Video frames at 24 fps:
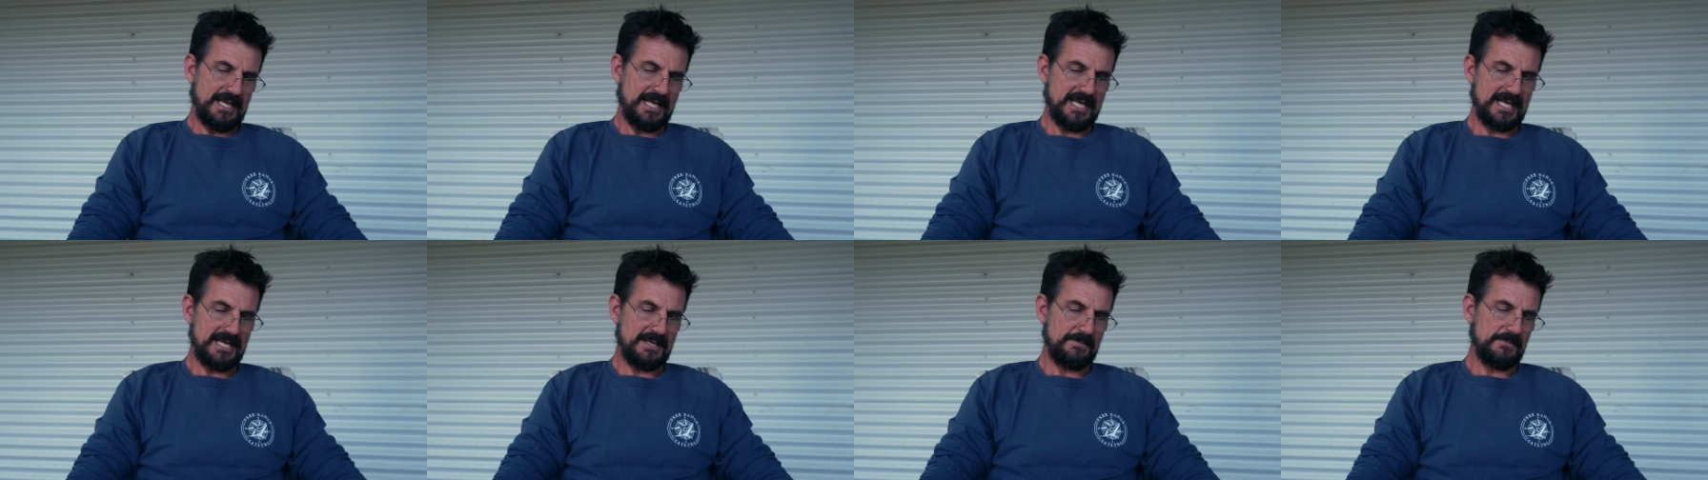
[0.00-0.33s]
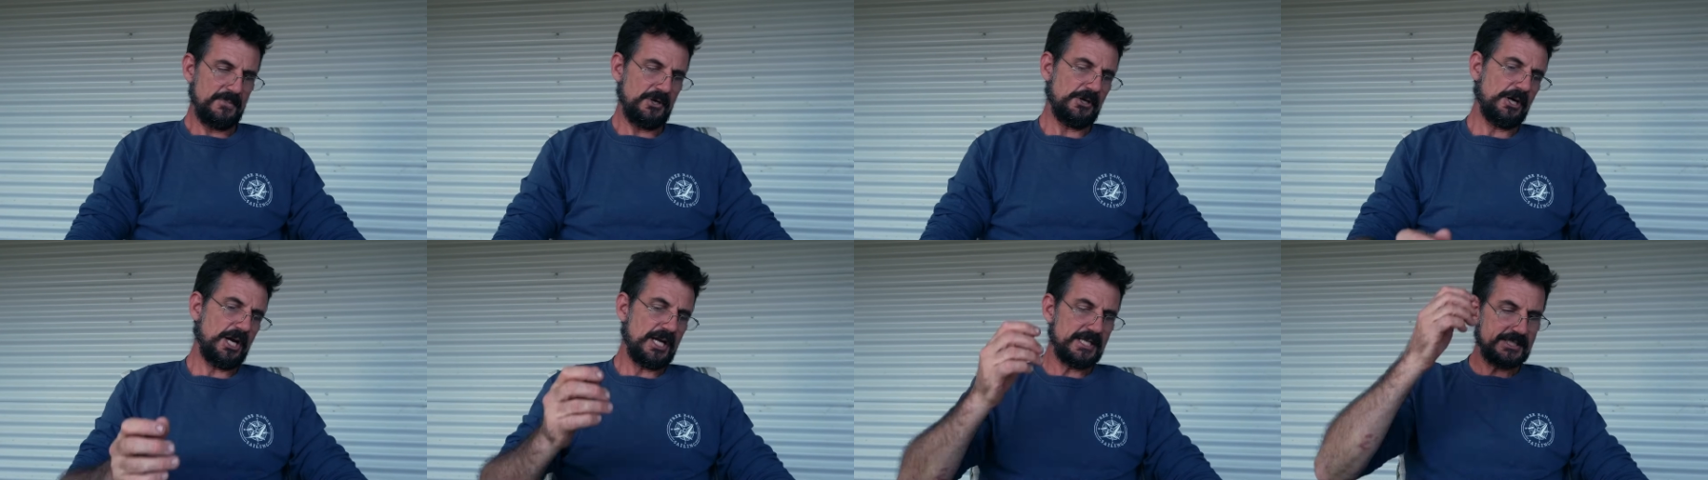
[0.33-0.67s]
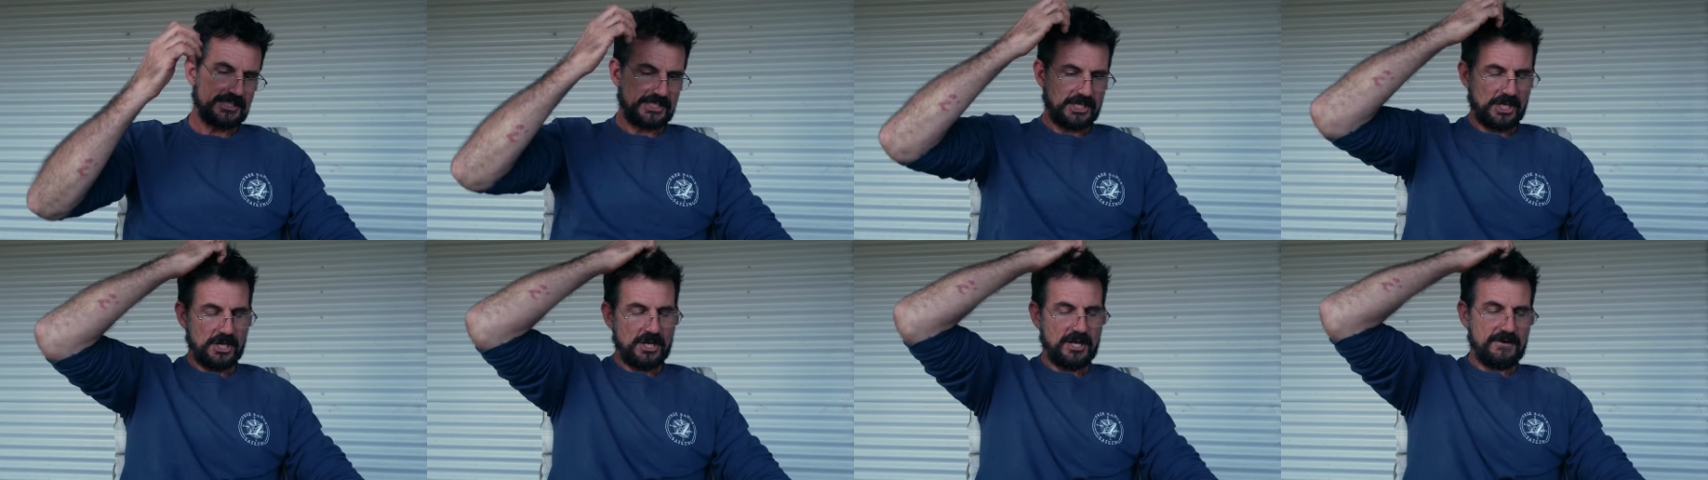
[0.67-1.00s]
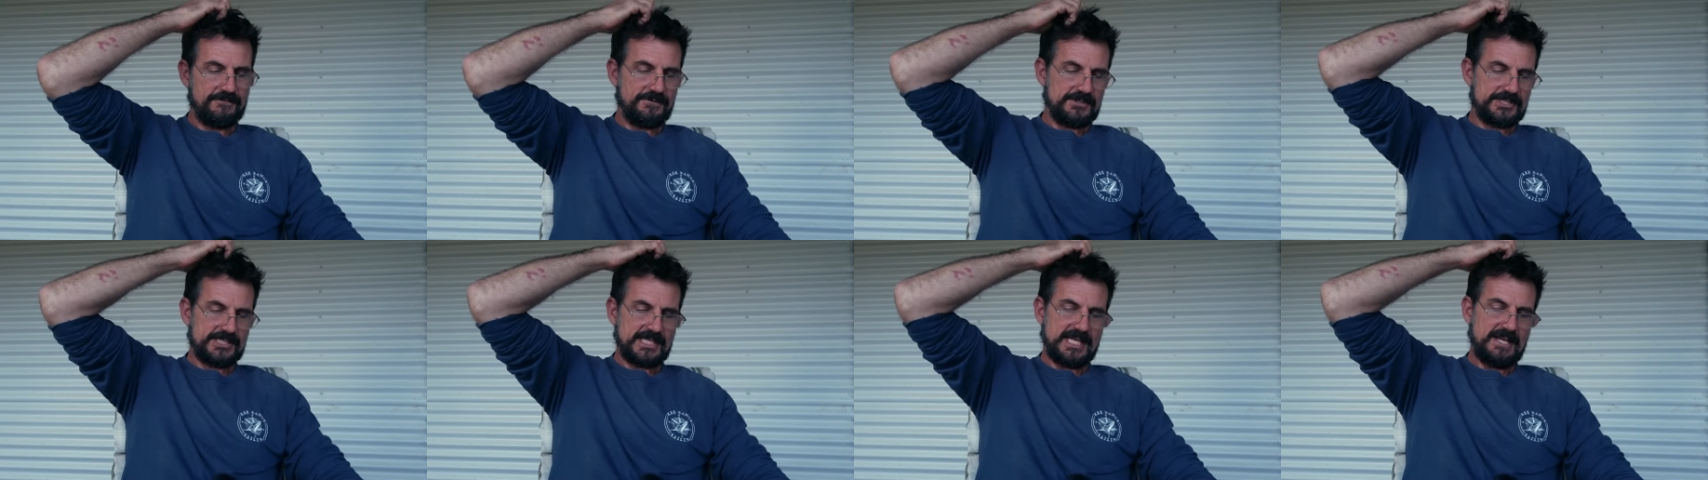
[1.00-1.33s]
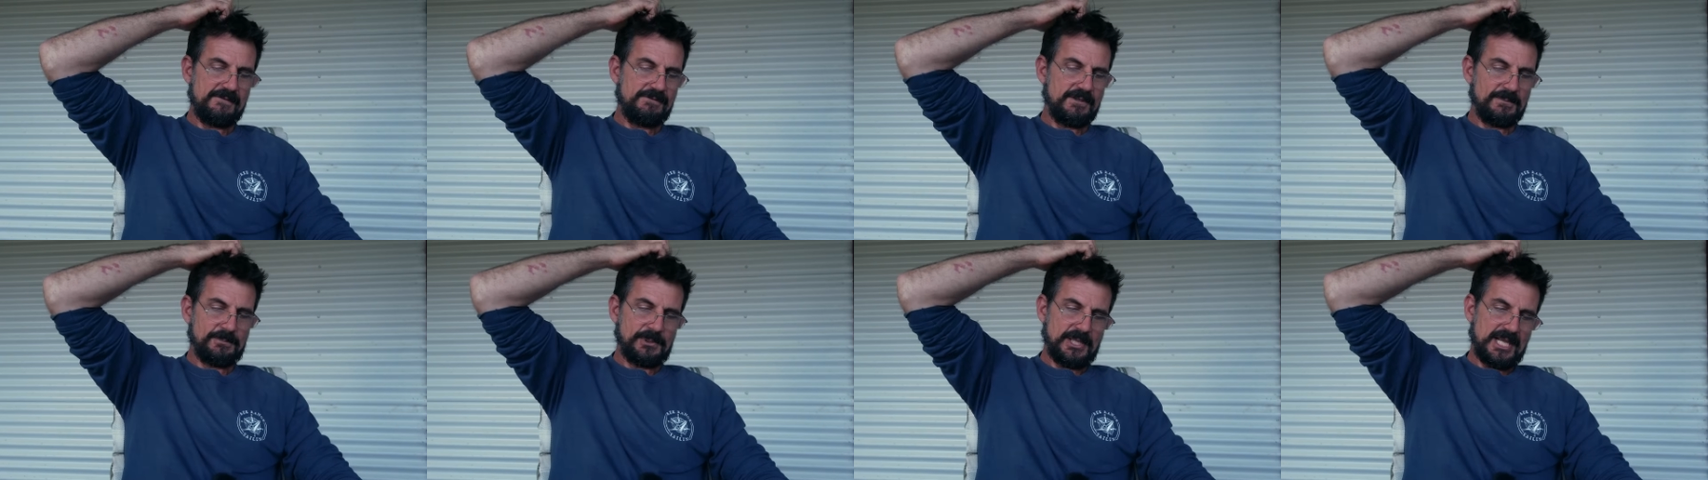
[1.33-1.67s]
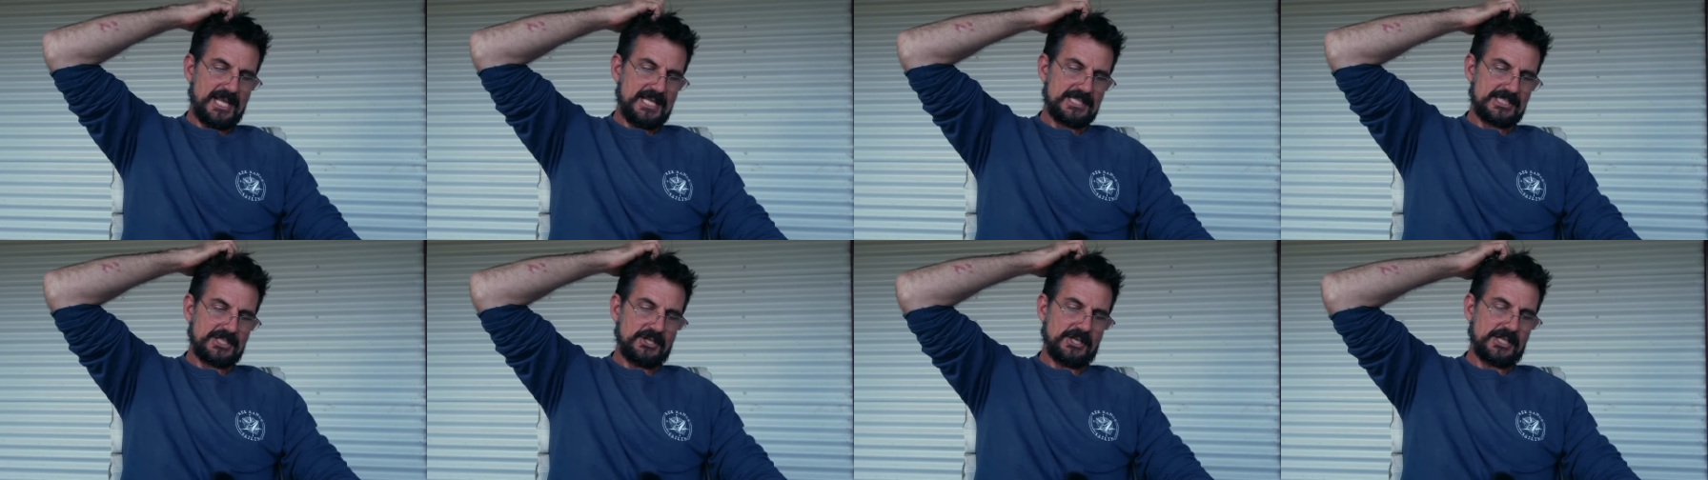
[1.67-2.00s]
Alright, so I've received the
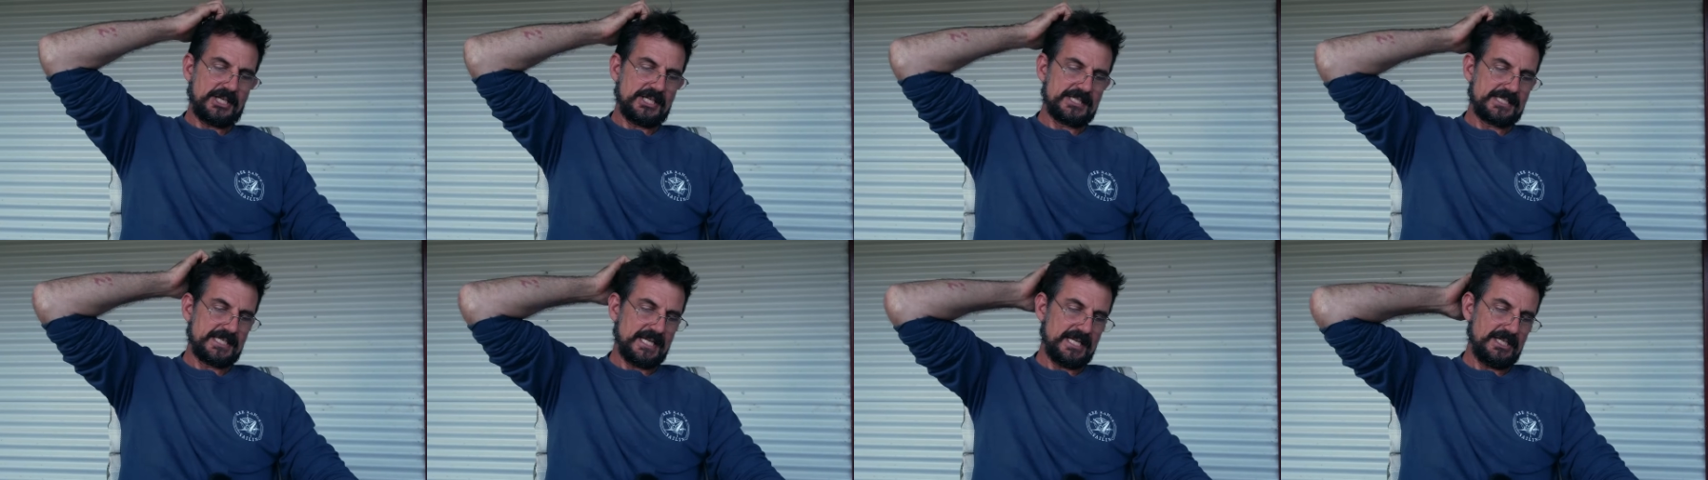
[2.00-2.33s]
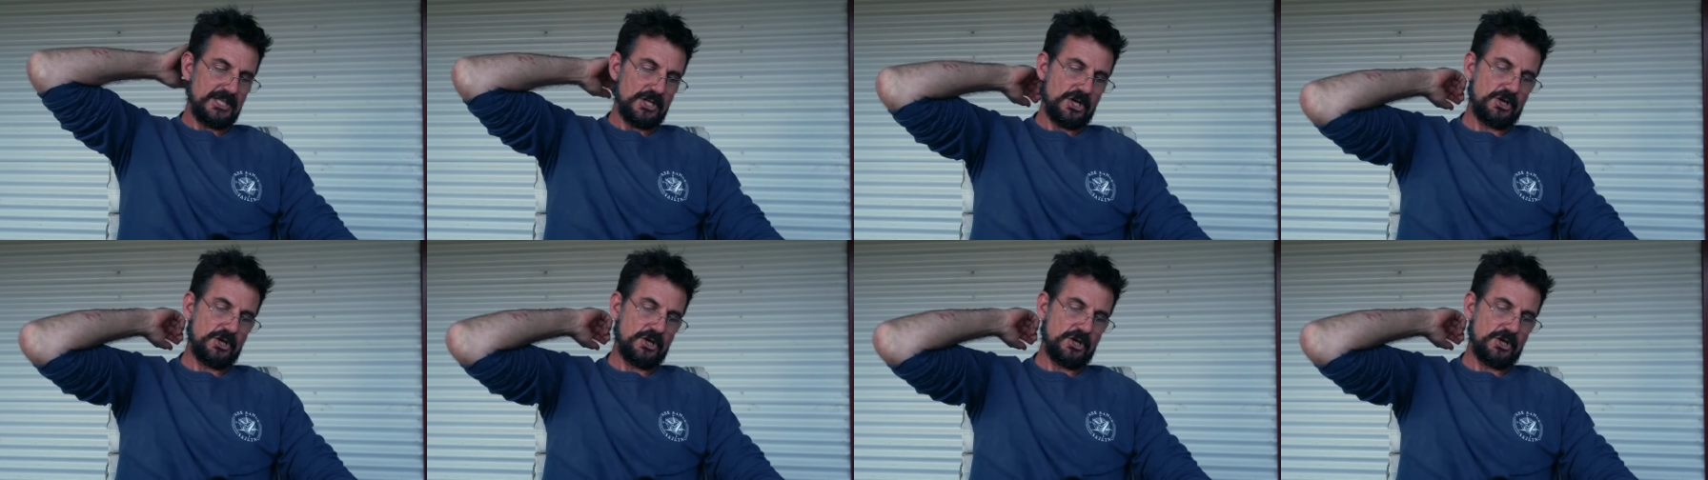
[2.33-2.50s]
plans, like I said,